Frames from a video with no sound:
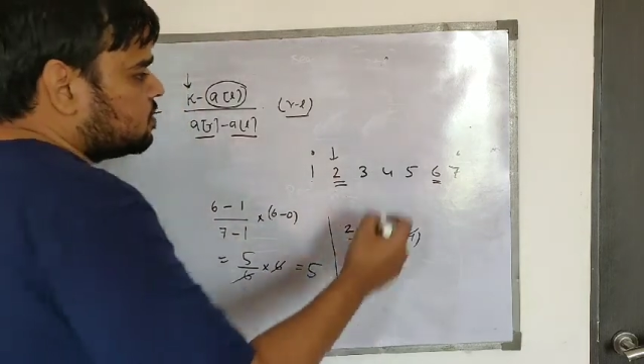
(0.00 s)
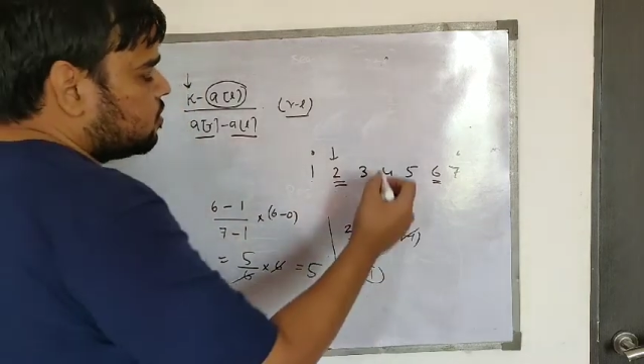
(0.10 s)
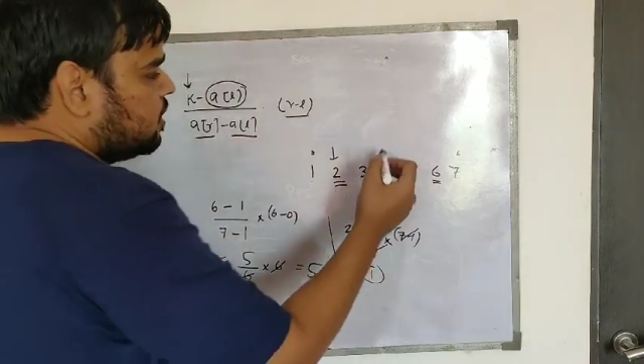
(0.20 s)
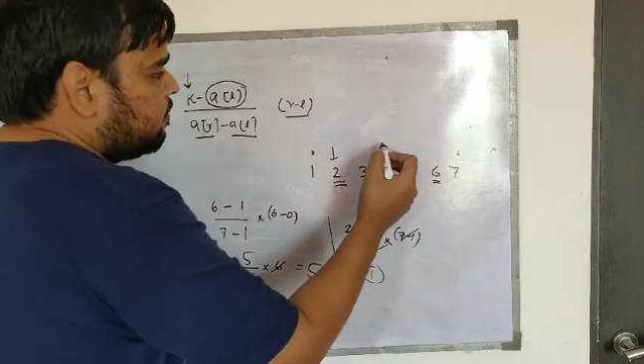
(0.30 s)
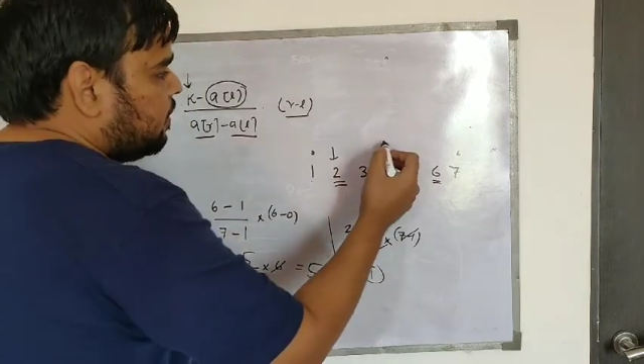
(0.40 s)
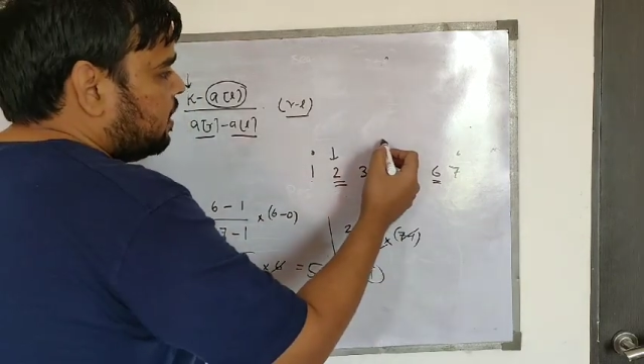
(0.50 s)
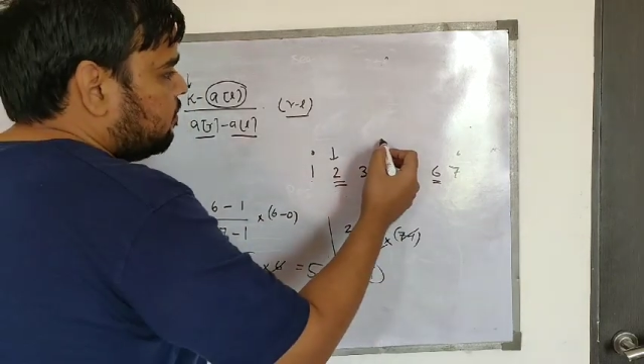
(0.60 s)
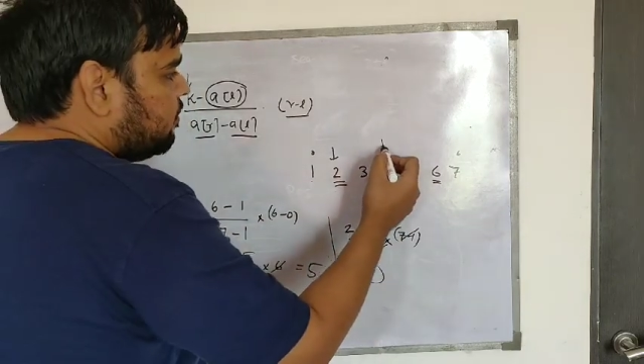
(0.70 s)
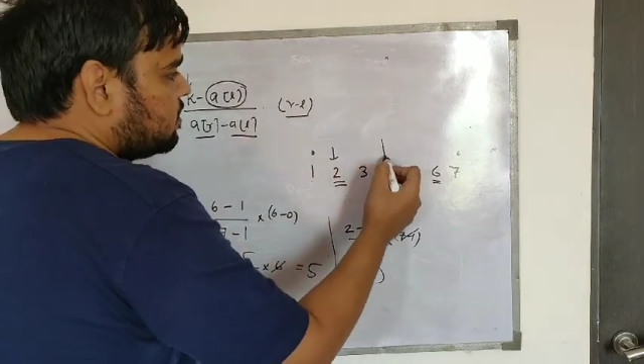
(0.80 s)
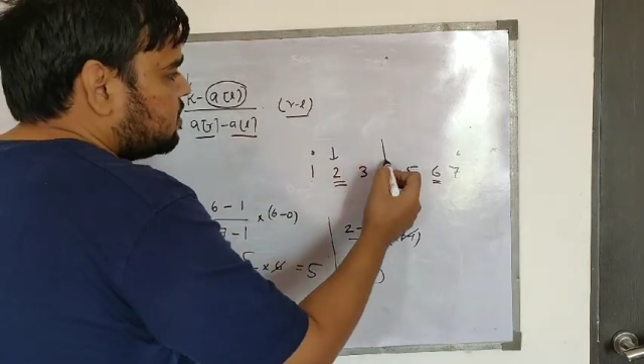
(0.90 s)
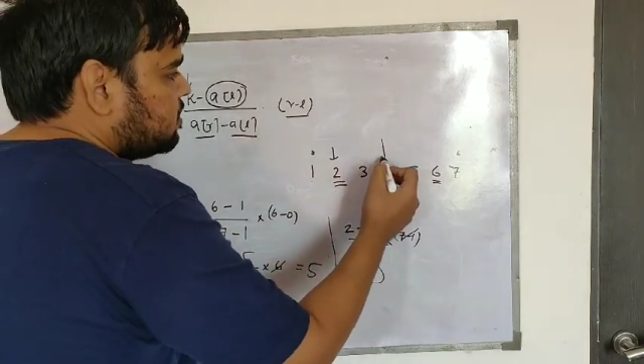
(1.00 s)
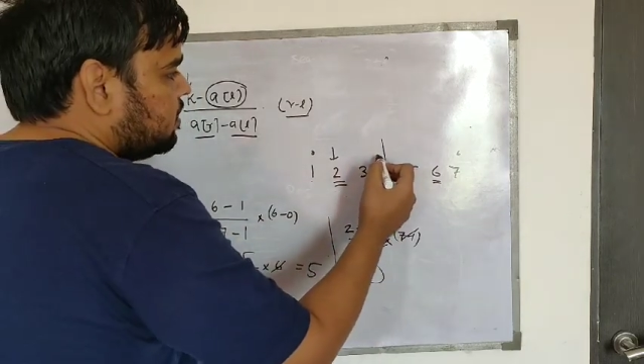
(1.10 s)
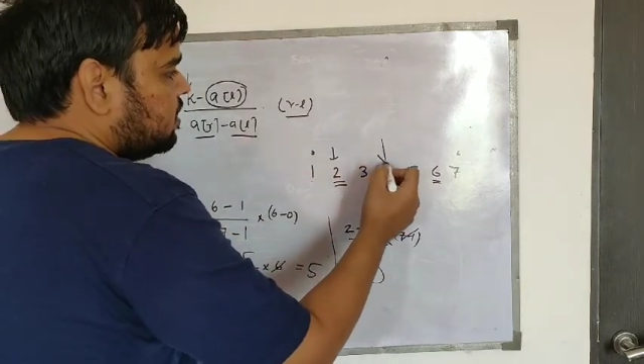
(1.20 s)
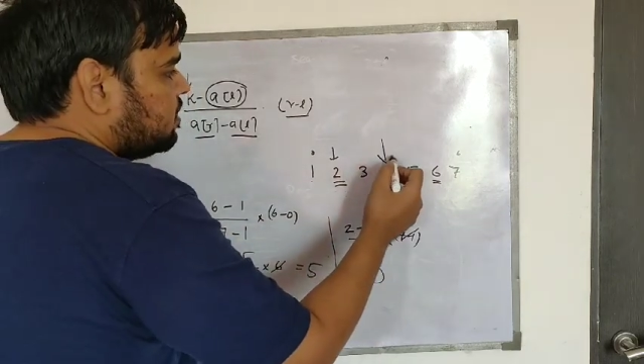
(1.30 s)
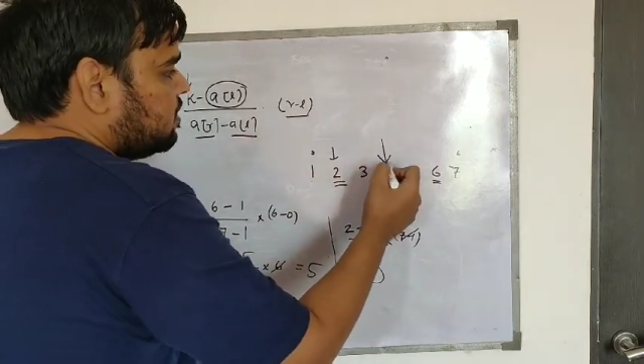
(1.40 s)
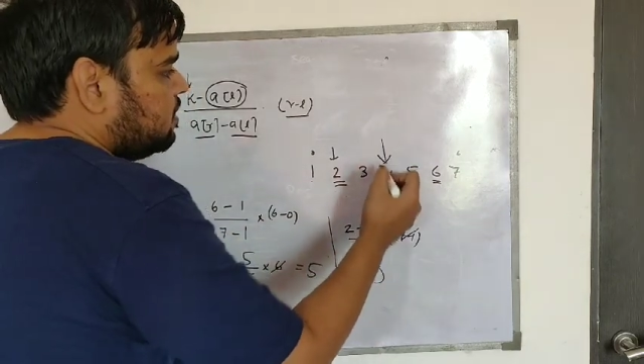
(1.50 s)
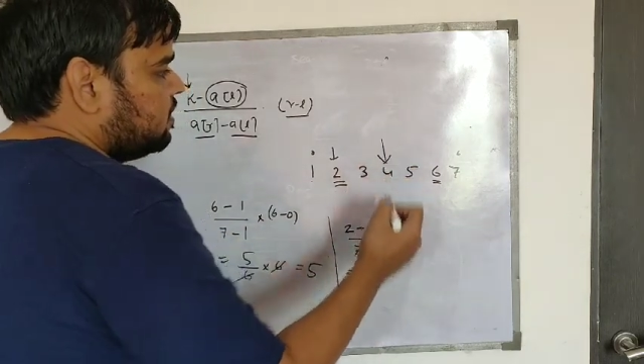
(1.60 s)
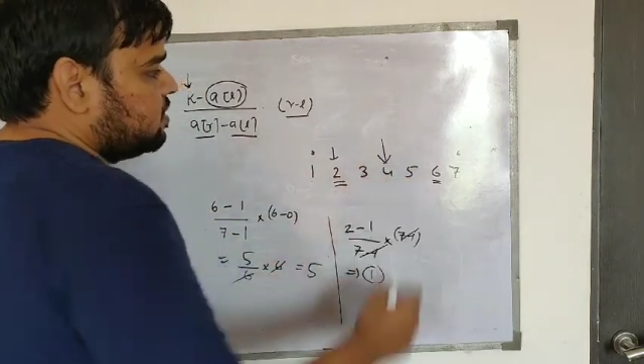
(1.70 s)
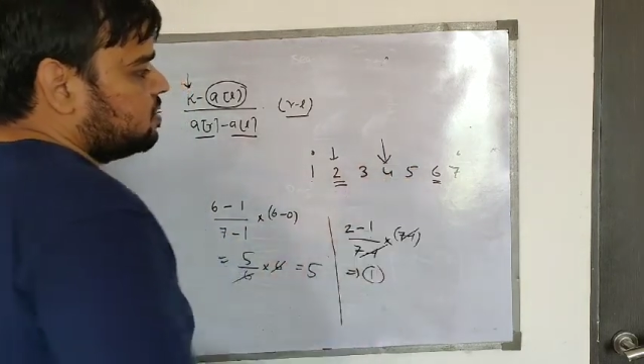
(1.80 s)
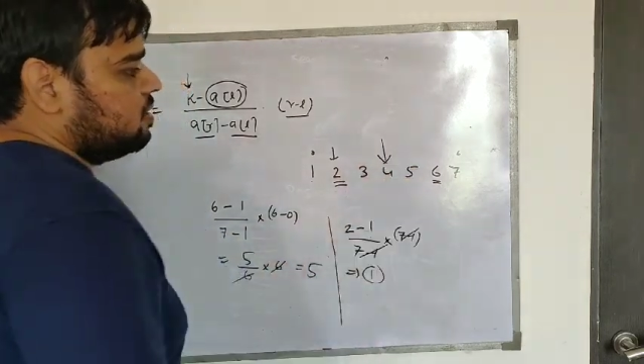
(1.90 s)
so at very first
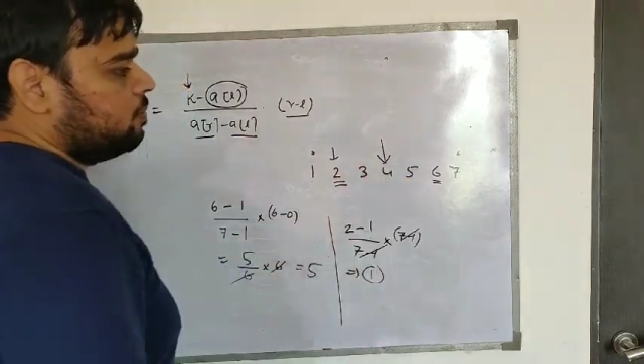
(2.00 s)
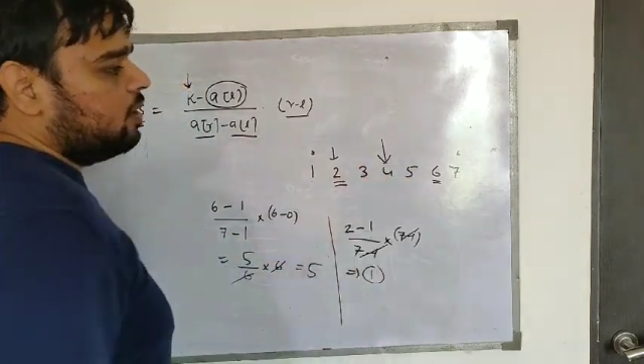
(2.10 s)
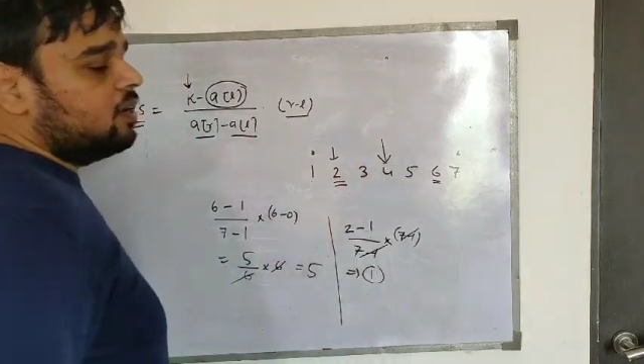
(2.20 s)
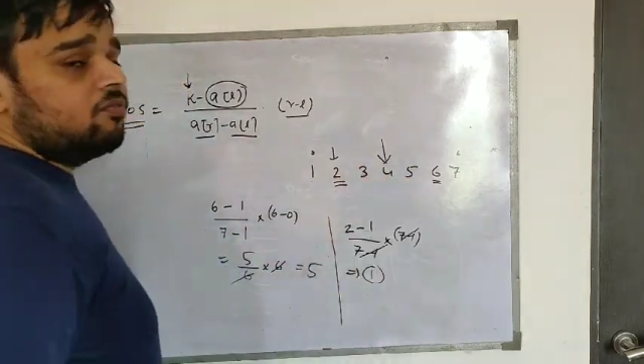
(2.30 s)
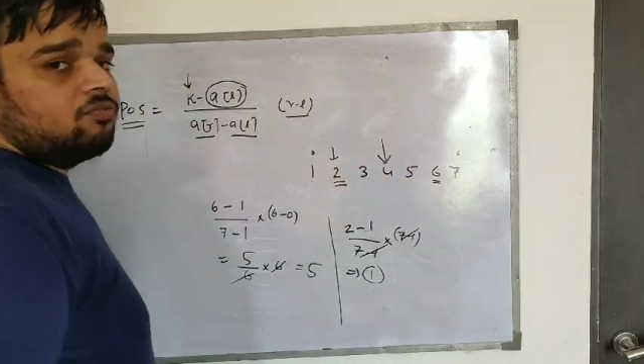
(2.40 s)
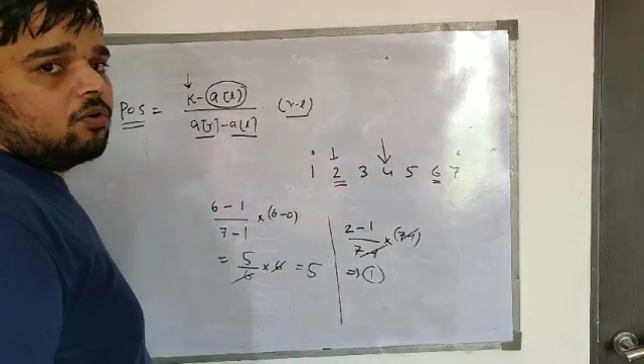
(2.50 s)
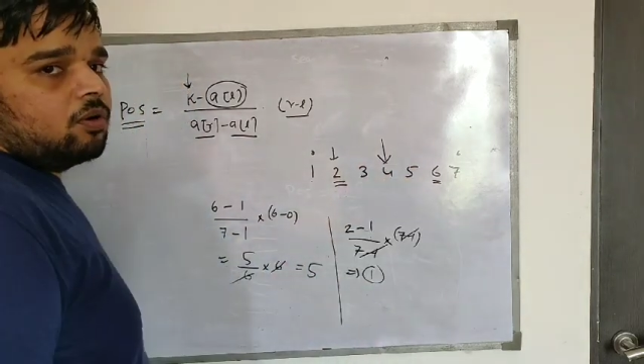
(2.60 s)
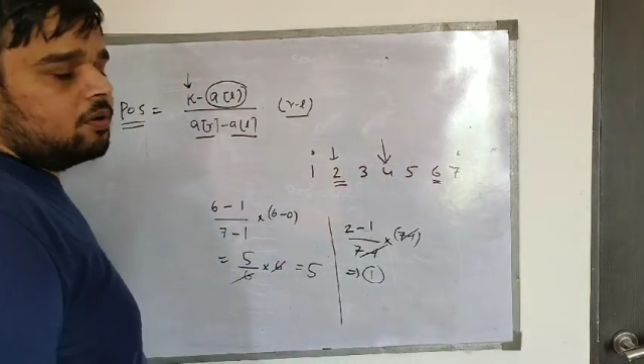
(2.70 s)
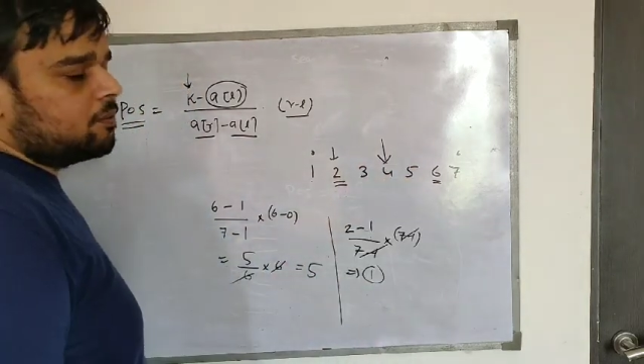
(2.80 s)
iteration it will give 4.